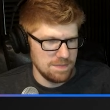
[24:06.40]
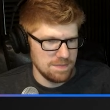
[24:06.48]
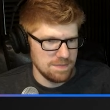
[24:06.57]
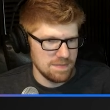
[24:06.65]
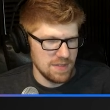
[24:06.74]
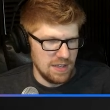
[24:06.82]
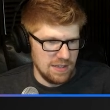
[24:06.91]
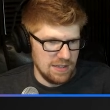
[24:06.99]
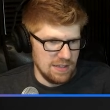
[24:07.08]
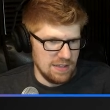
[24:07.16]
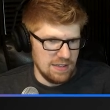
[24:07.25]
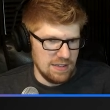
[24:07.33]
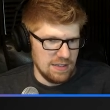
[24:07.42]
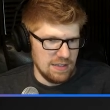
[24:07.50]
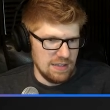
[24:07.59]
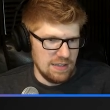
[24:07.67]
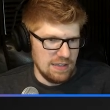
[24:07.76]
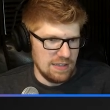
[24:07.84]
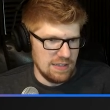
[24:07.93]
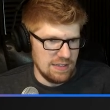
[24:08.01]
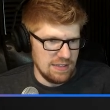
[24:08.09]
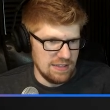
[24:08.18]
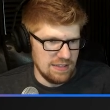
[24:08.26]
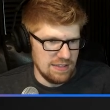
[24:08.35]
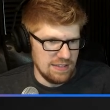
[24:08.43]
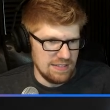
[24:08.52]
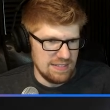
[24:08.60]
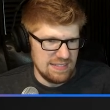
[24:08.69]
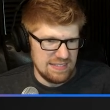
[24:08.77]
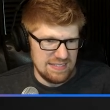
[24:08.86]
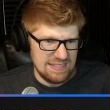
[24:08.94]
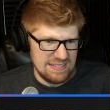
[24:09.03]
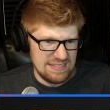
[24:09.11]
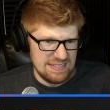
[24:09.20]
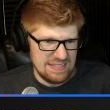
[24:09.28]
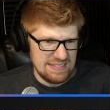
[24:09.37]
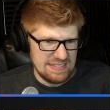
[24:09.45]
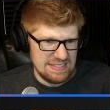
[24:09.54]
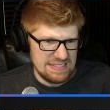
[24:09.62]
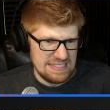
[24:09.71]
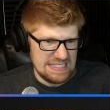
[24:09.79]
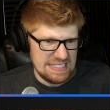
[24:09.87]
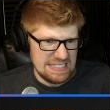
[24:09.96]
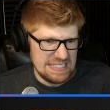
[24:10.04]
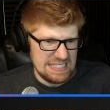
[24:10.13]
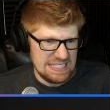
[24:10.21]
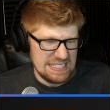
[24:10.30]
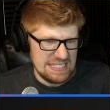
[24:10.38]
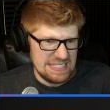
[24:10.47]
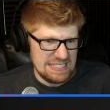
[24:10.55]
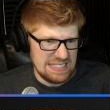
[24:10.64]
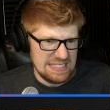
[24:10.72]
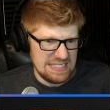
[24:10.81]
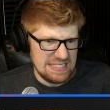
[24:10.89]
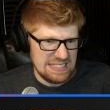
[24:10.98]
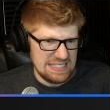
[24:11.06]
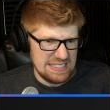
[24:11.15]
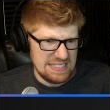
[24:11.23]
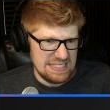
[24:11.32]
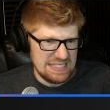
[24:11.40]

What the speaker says: Nobody speaks.